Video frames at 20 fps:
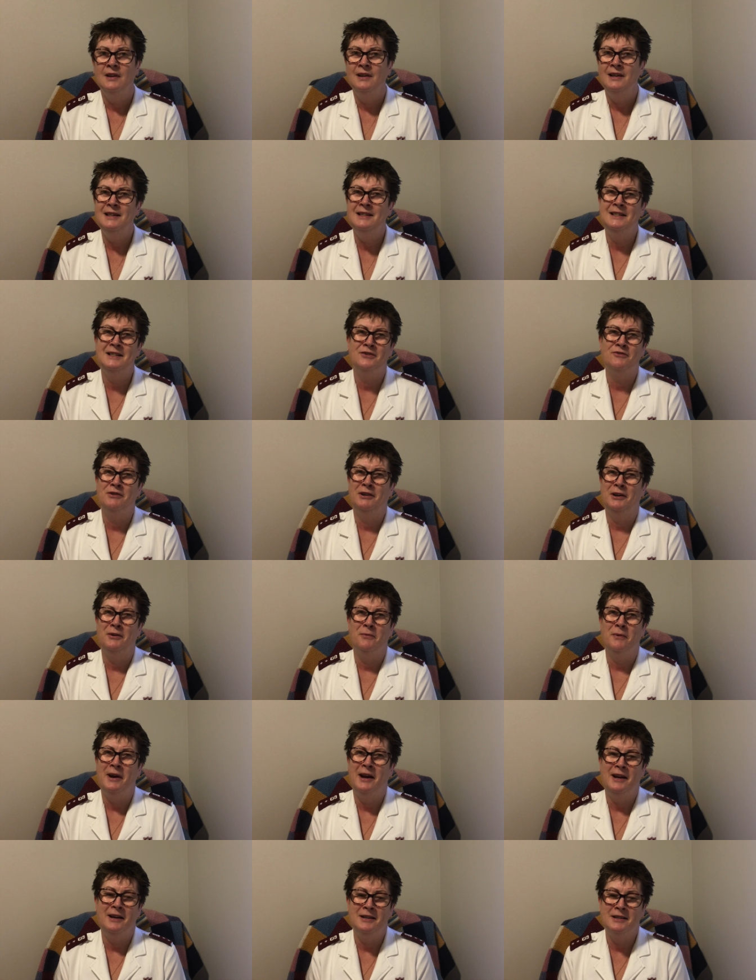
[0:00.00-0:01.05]
This is really
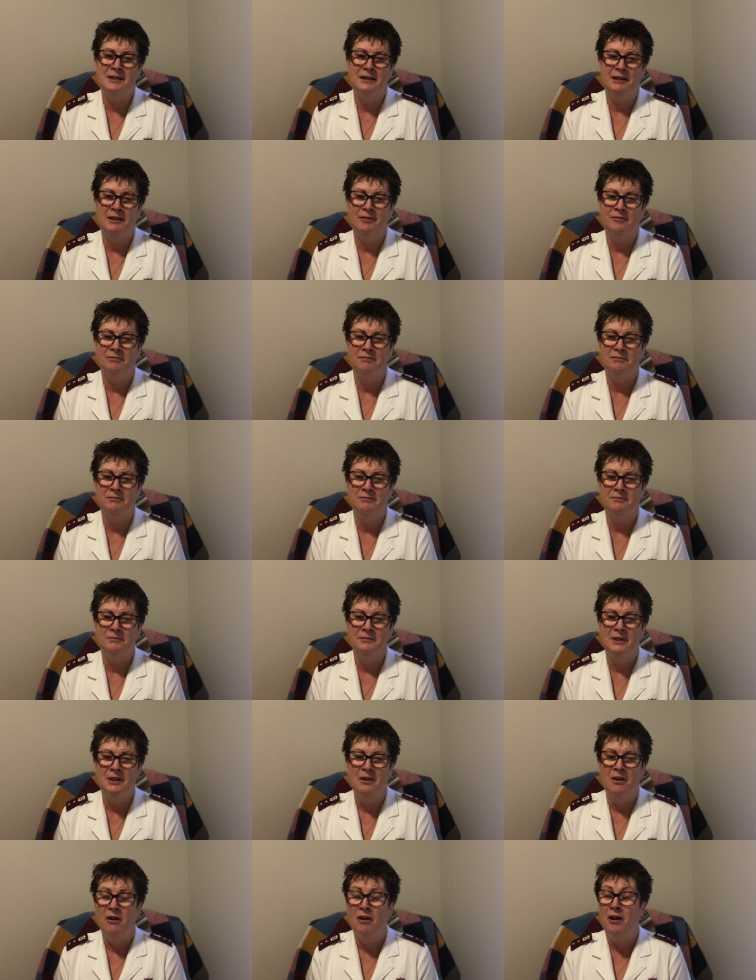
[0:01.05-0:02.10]
weird, isn't it?
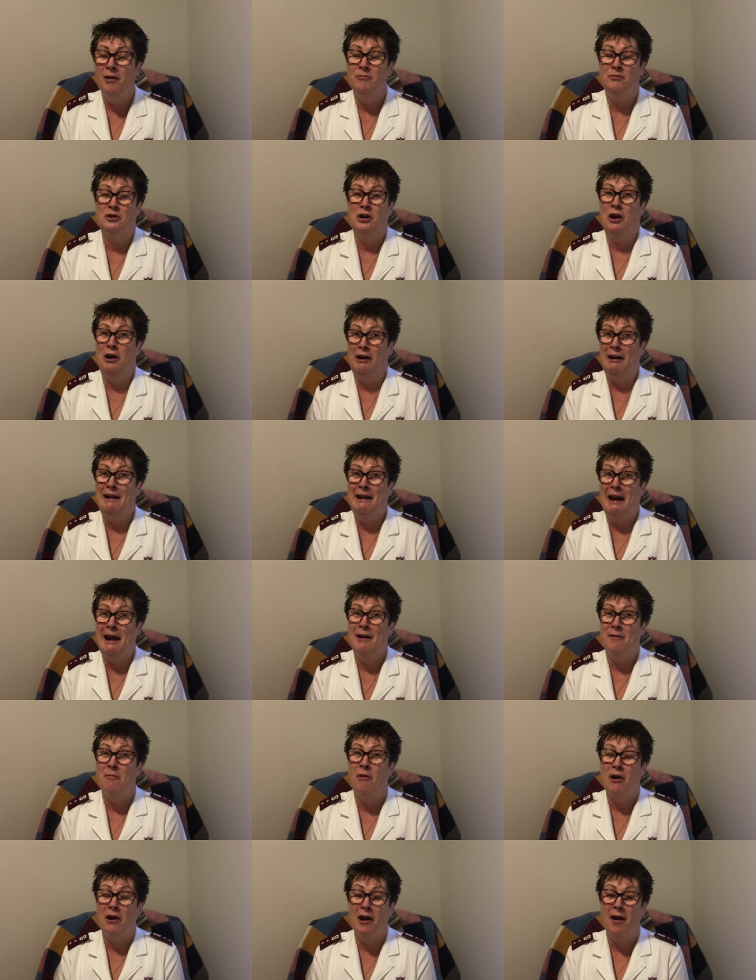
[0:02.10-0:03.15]
I'm totally out
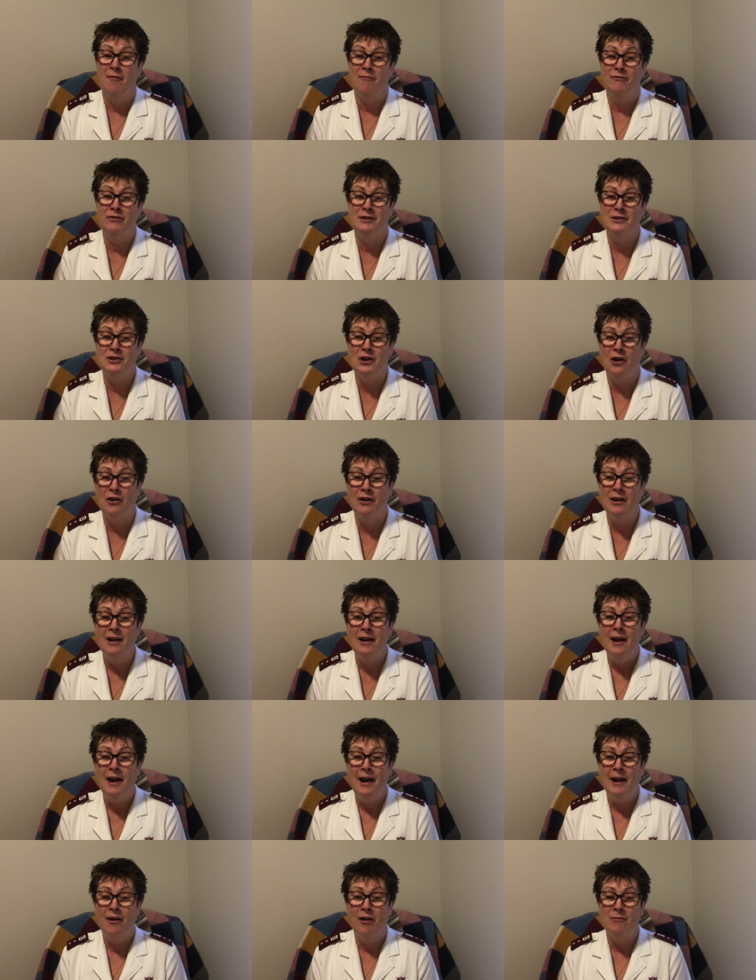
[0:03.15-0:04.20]
of my comfort zone
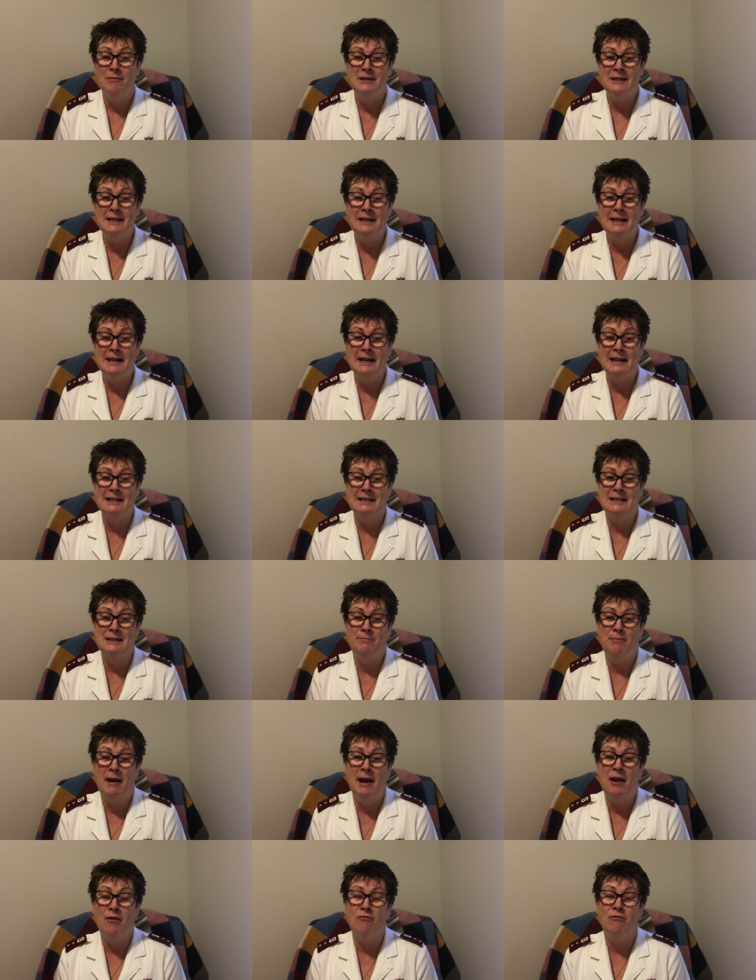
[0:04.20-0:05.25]
and I'm sitting in a
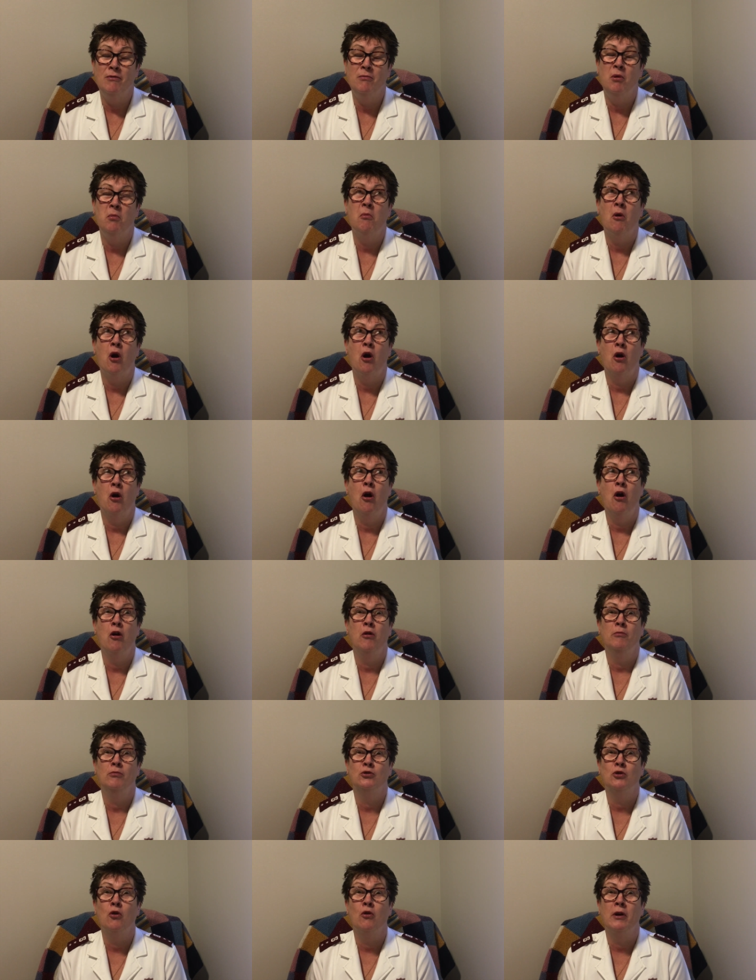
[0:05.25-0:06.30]
spare room in my
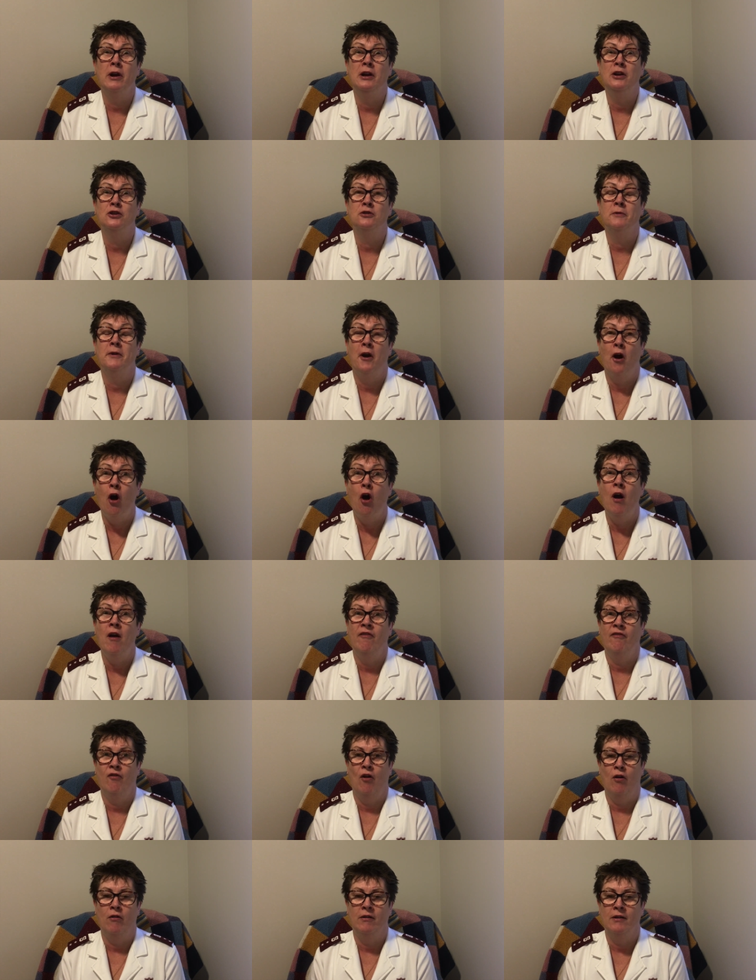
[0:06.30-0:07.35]
home talking to an
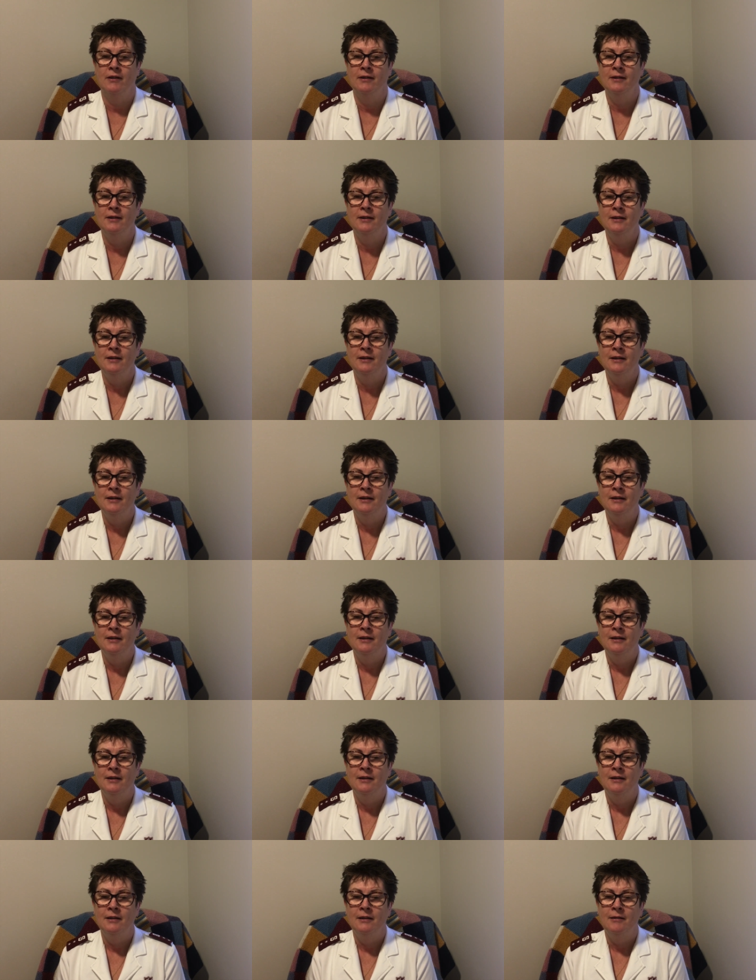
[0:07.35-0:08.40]
iPhone,
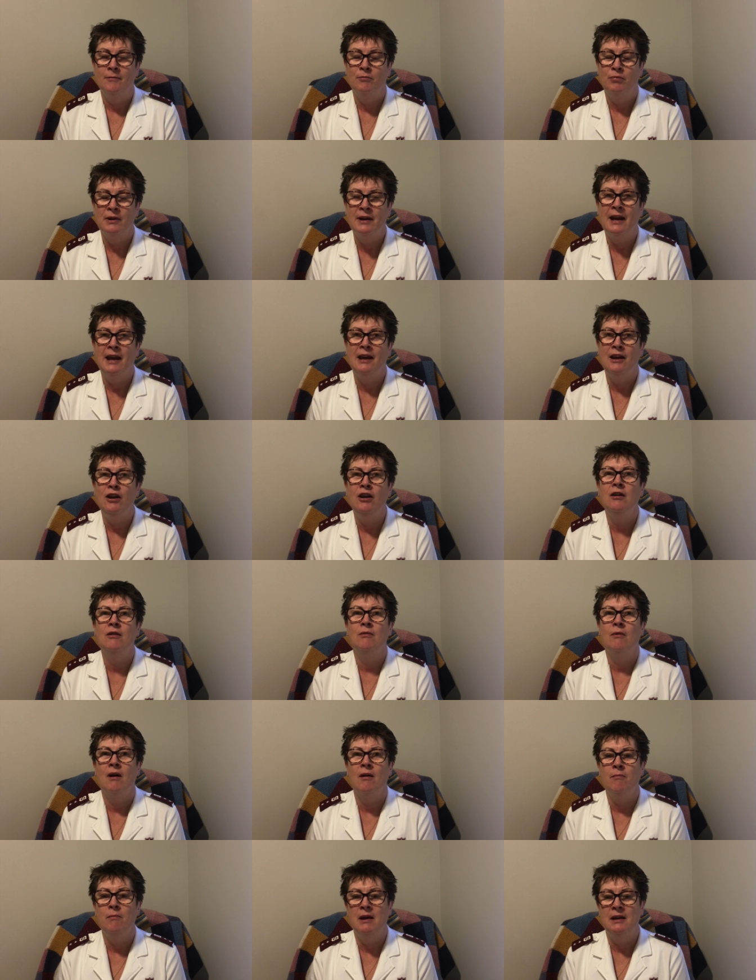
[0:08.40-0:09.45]
bringing
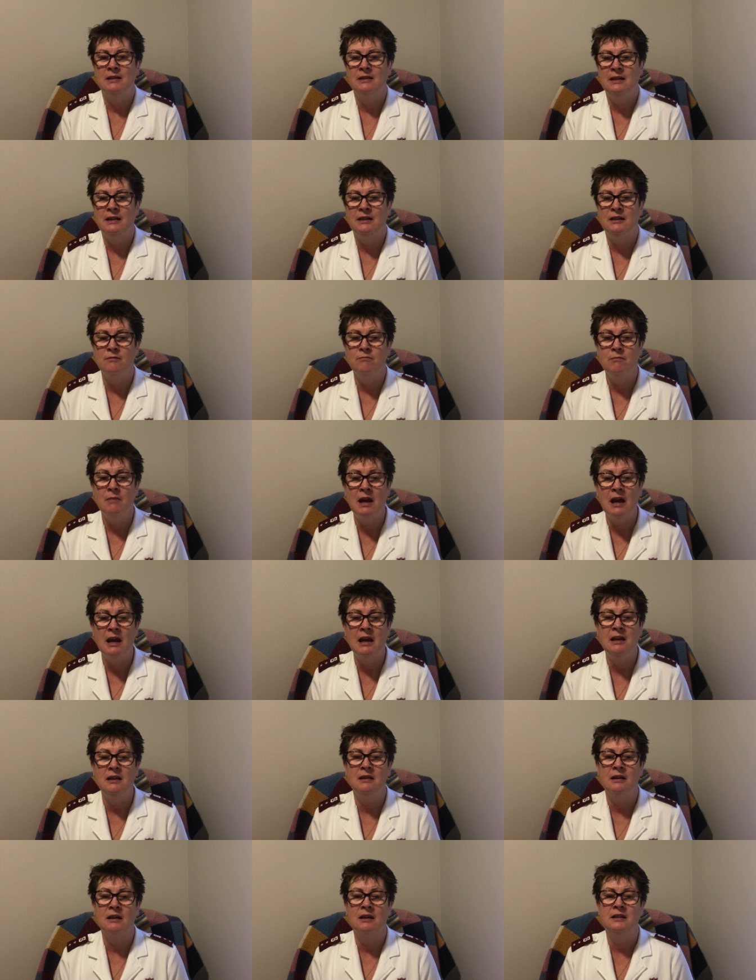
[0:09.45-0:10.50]
you a message.
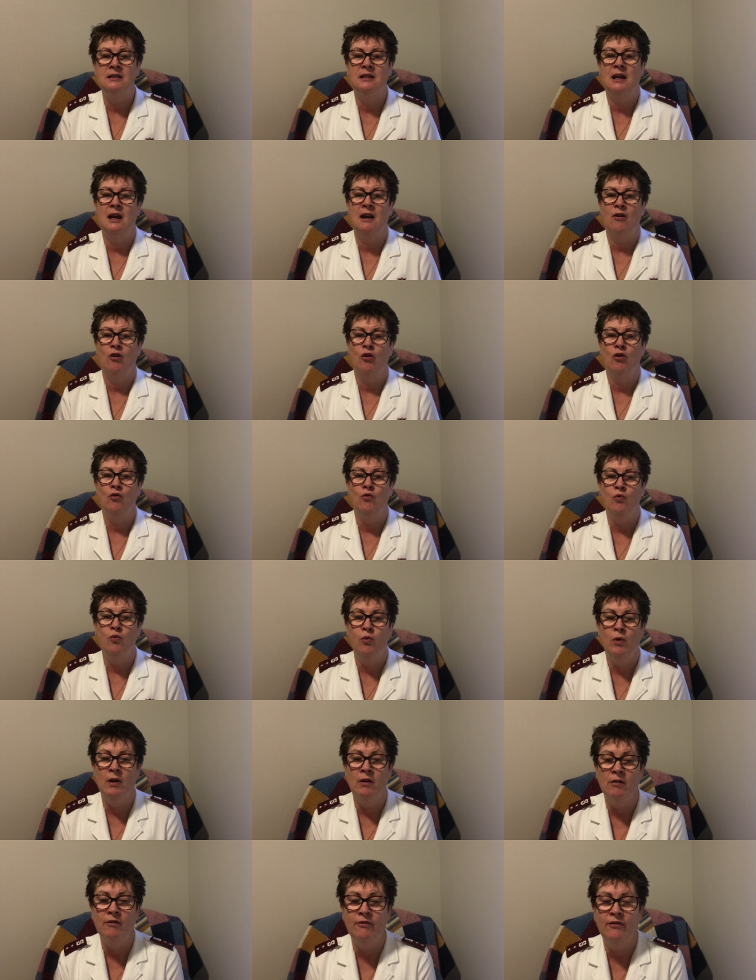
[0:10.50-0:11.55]
Me, the cadet who
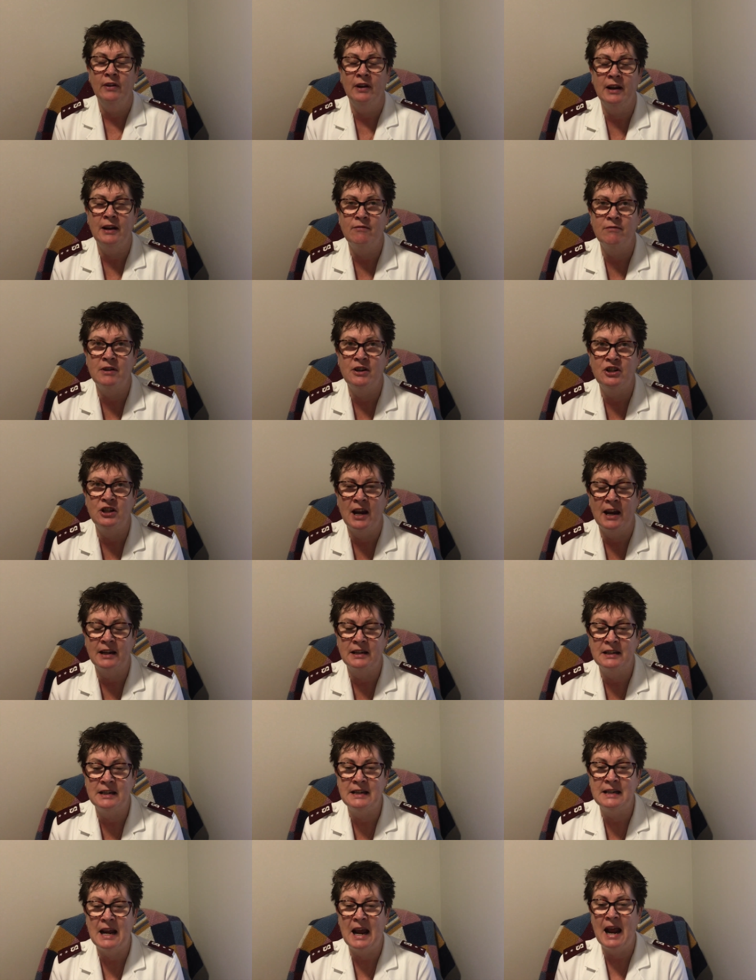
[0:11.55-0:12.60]
willfully
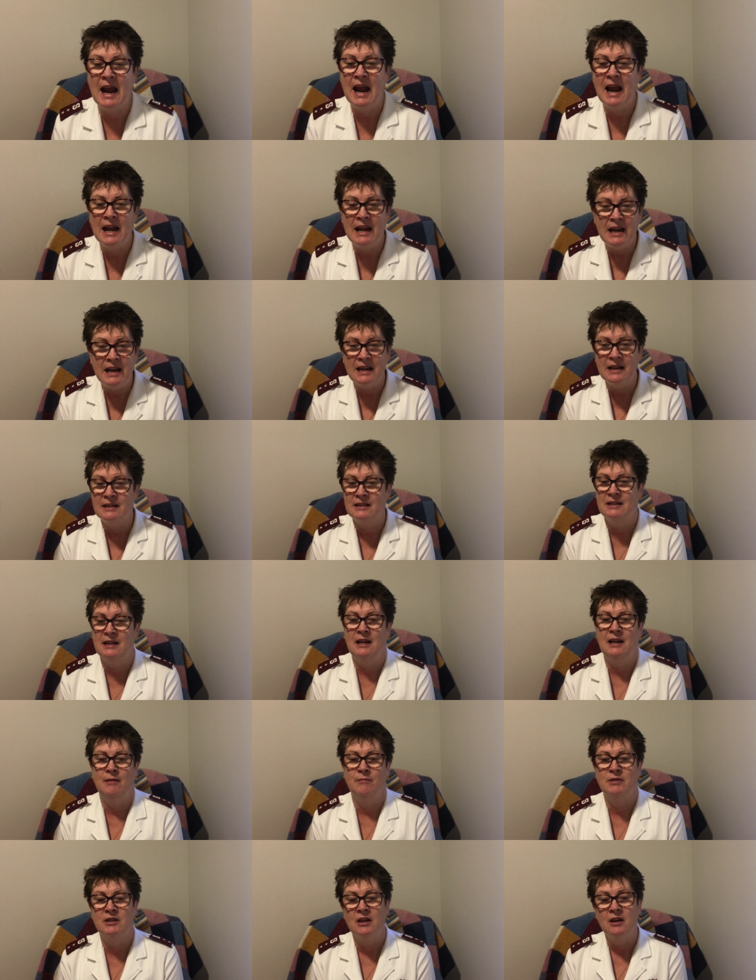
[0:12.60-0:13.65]
rejected any
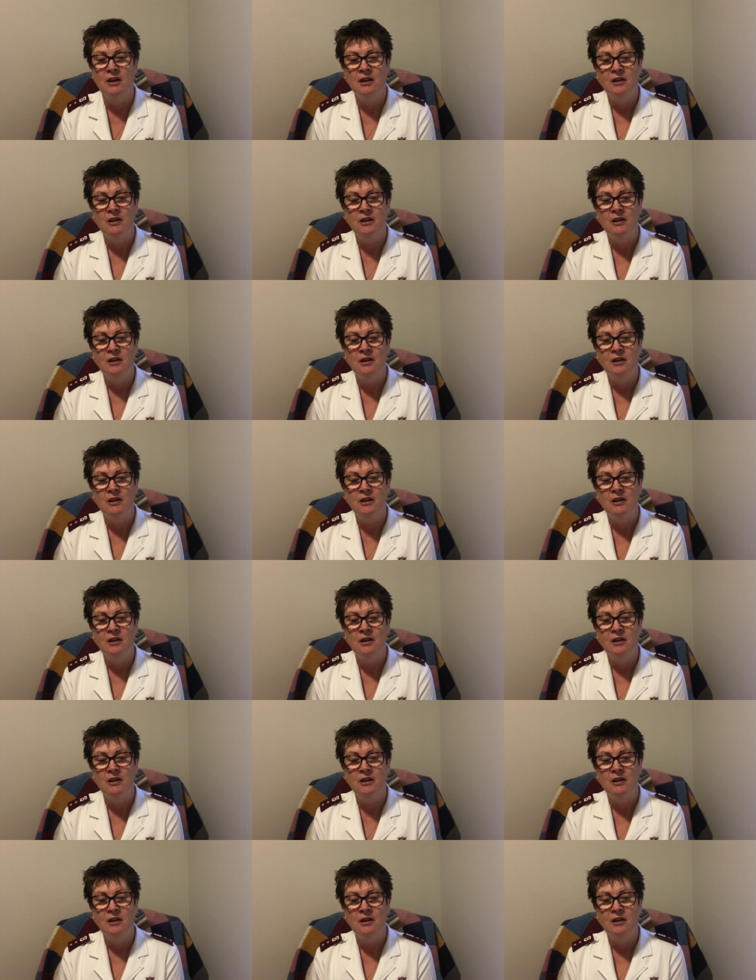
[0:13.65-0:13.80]
attempt